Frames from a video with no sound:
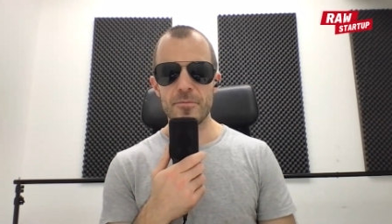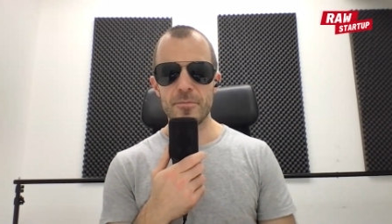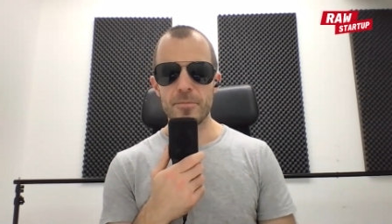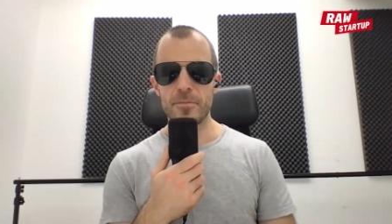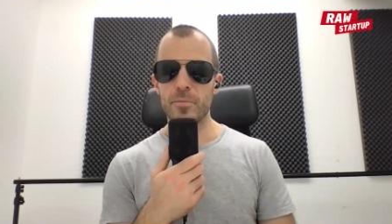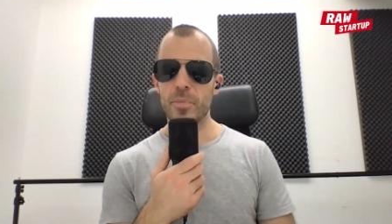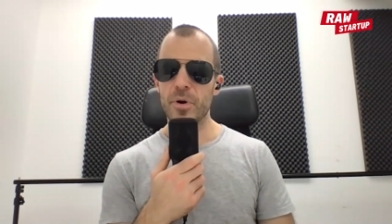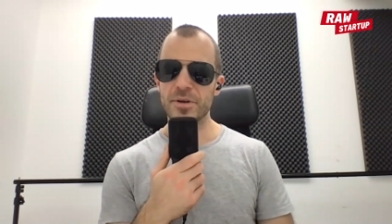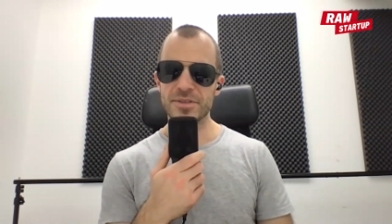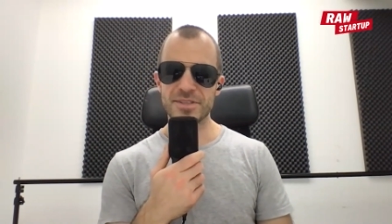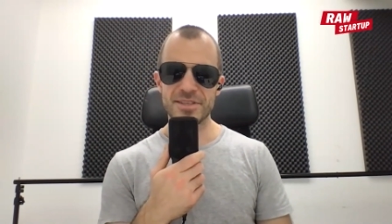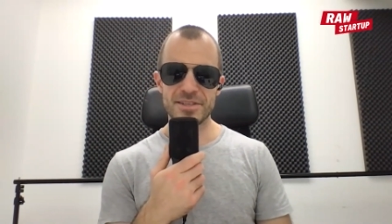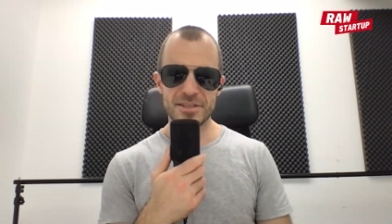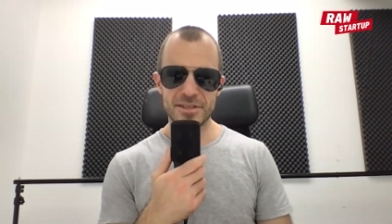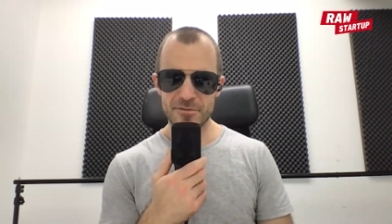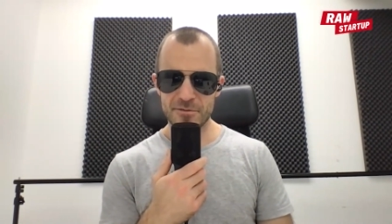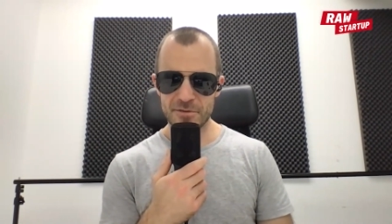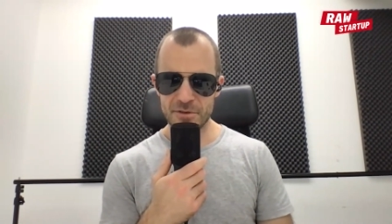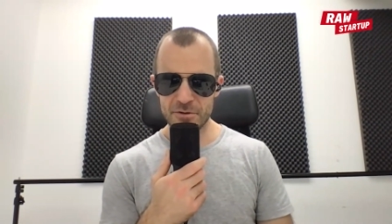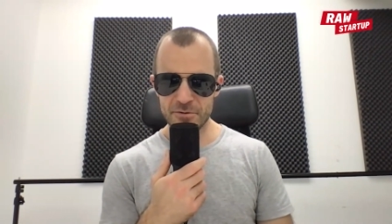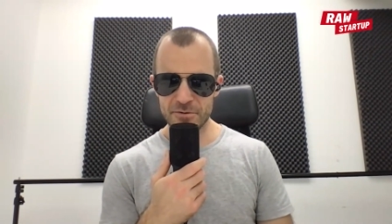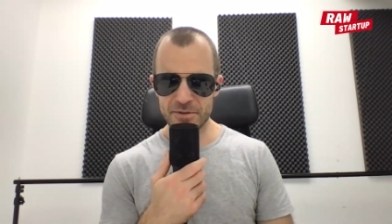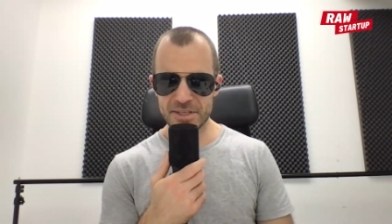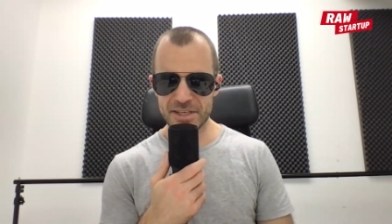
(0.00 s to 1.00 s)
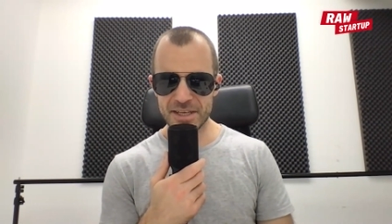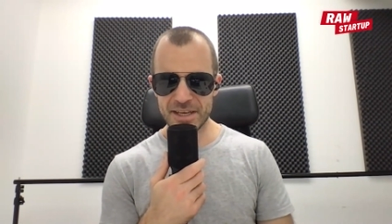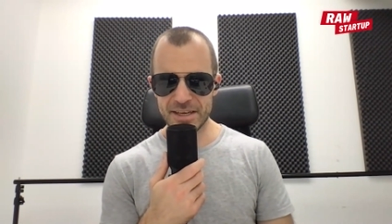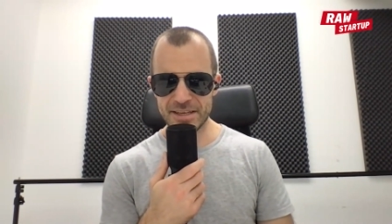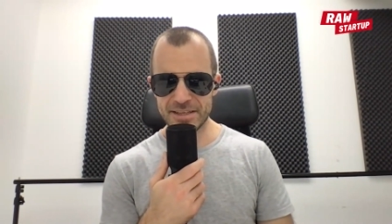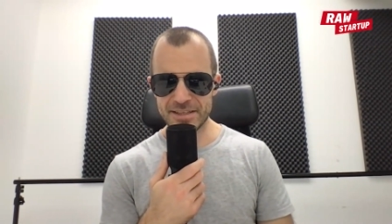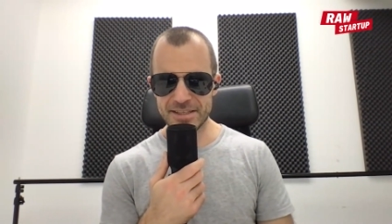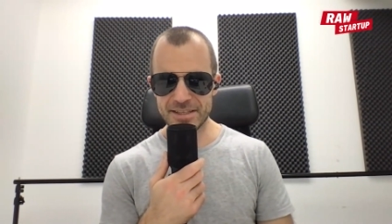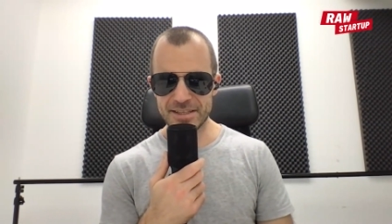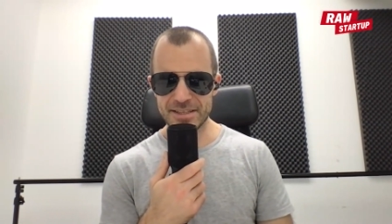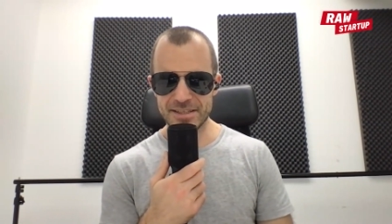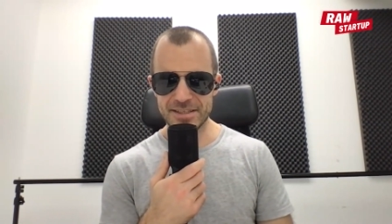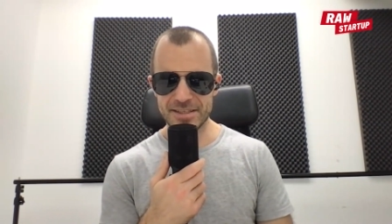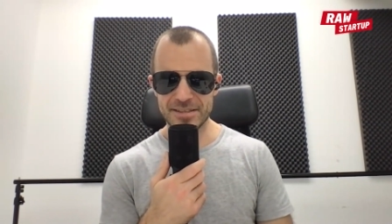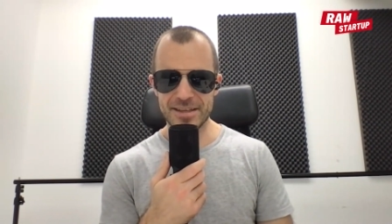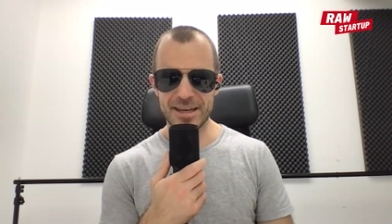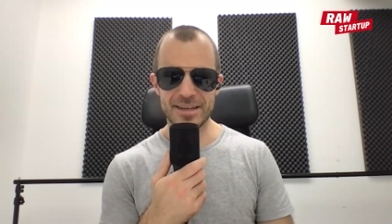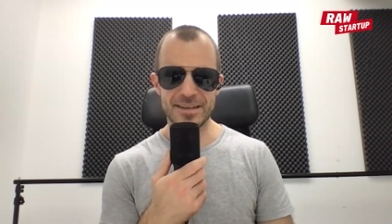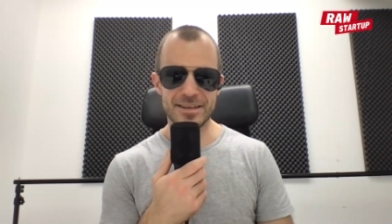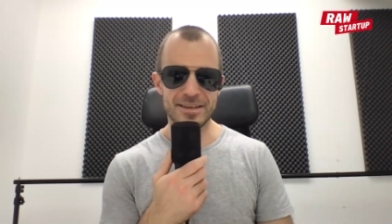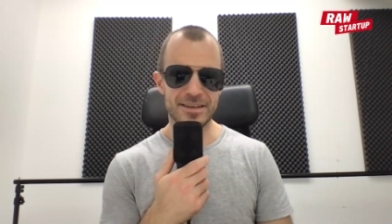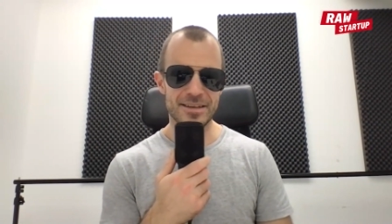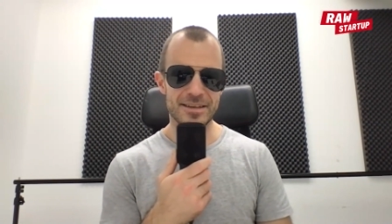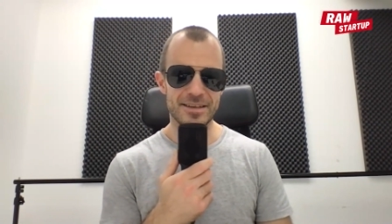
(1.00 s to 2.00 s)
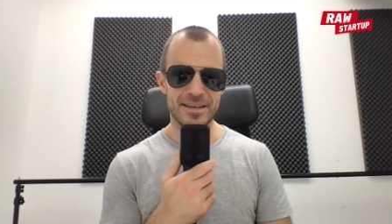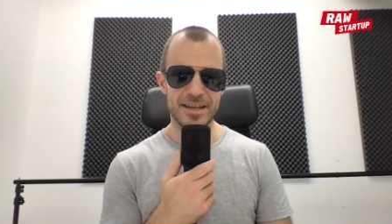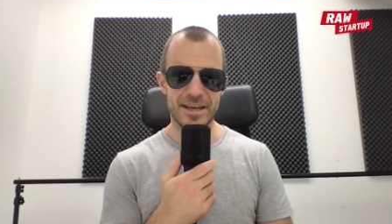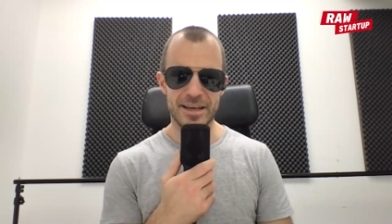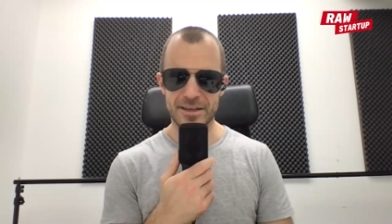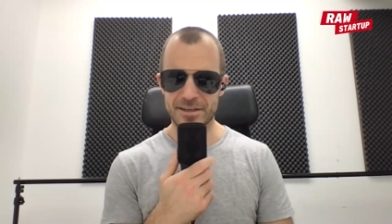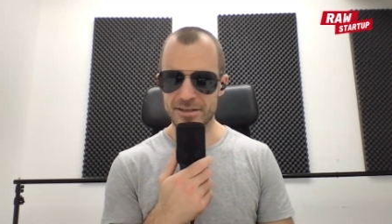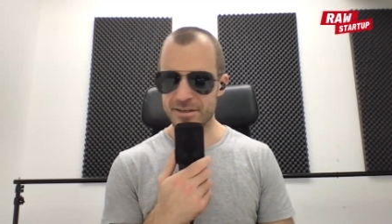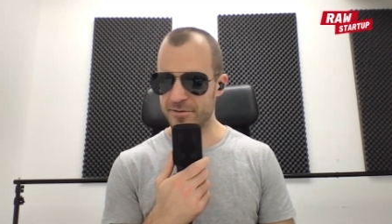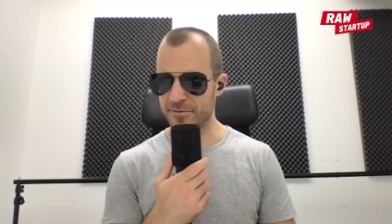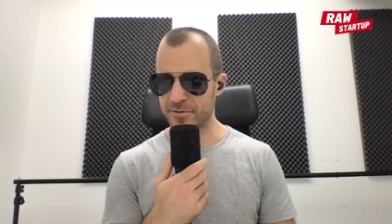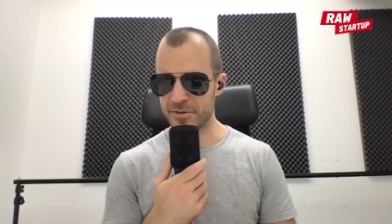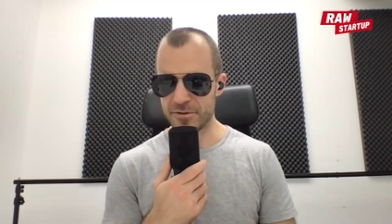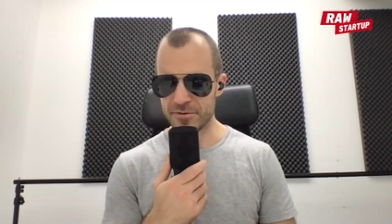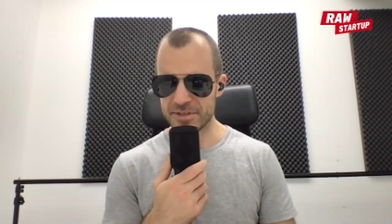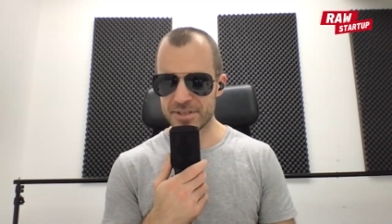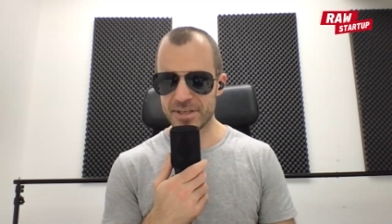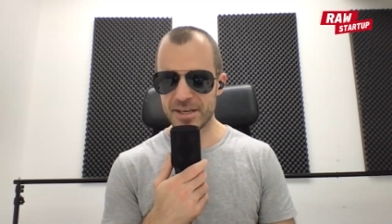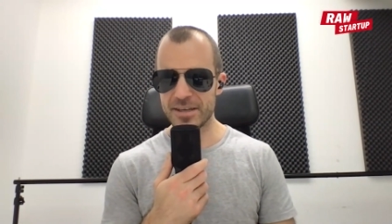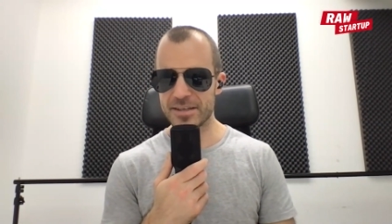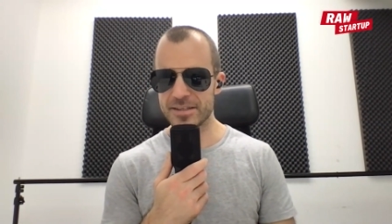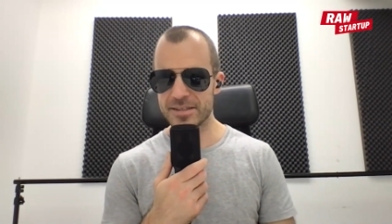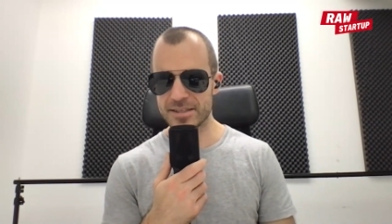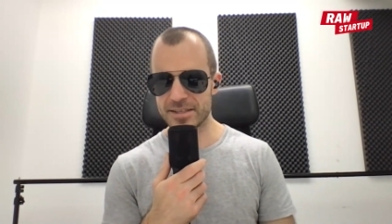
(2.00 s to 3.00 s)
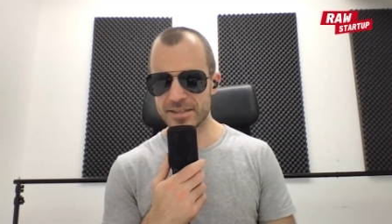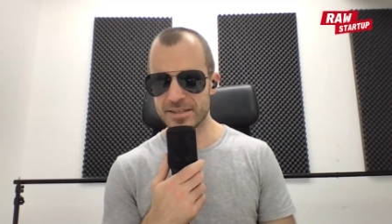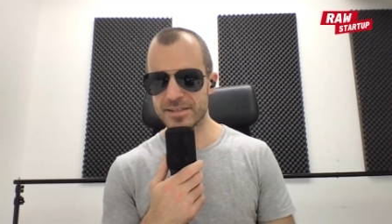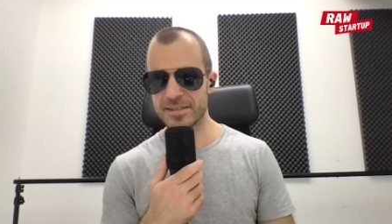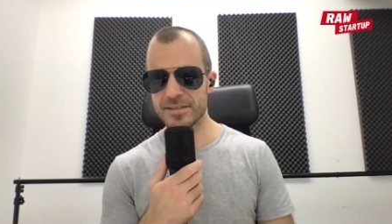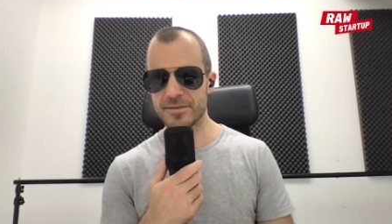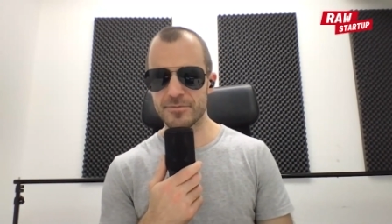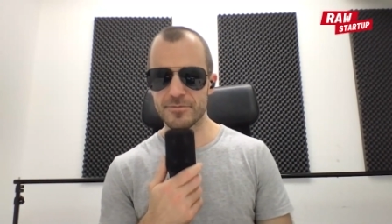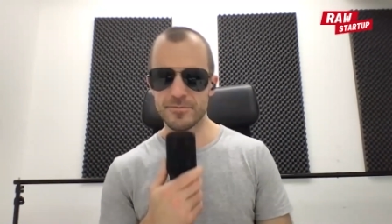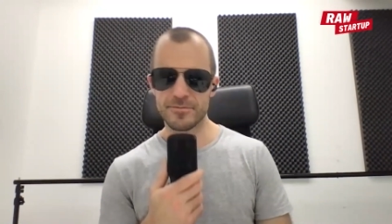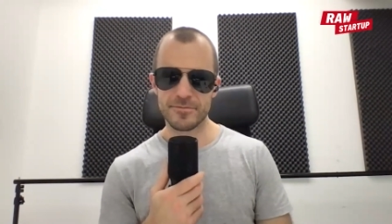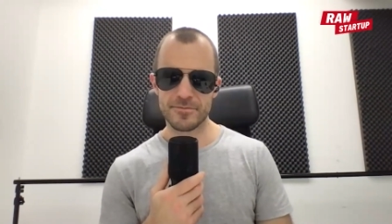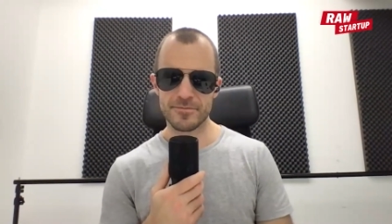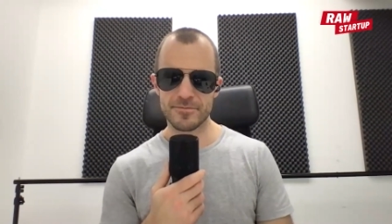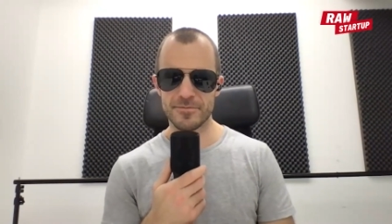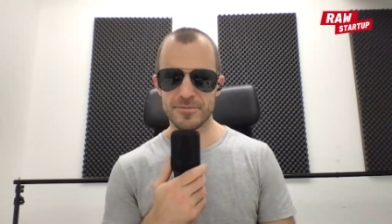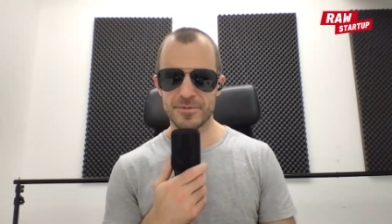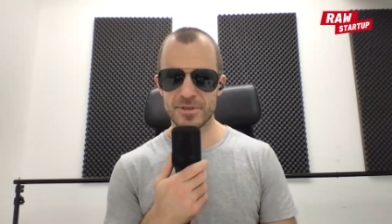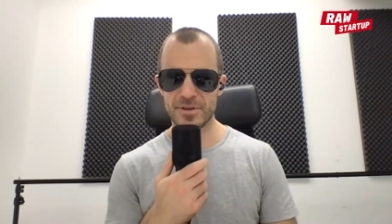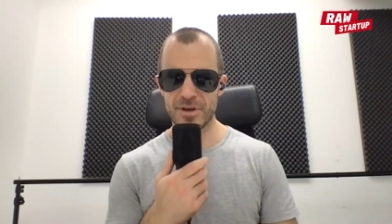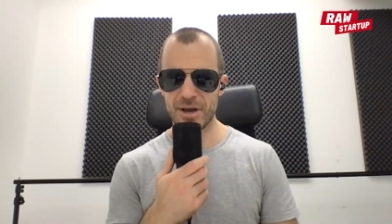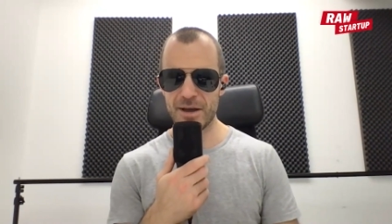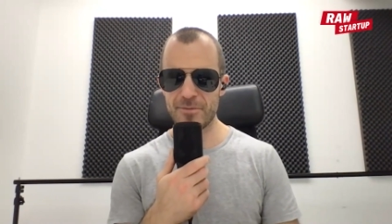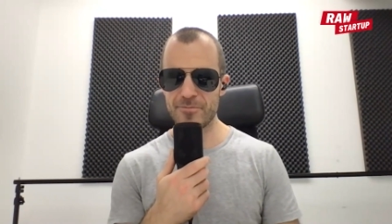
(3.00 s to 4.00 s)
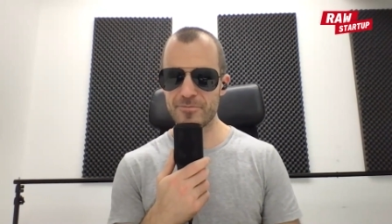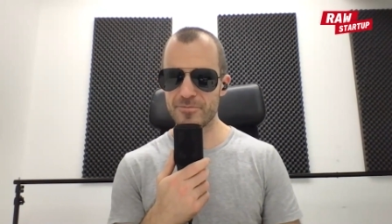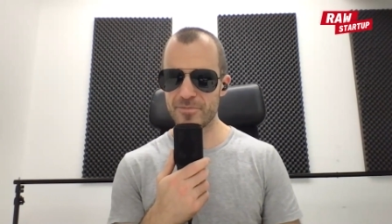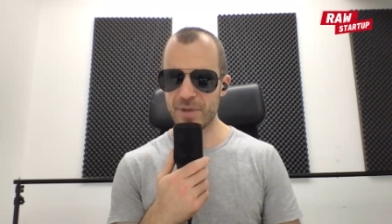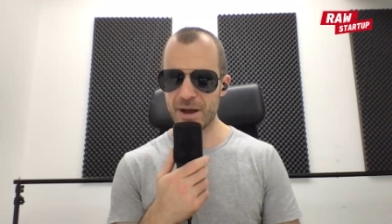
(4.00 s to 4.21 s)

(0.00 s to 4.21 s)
positive use cases than negative use cases. So I'm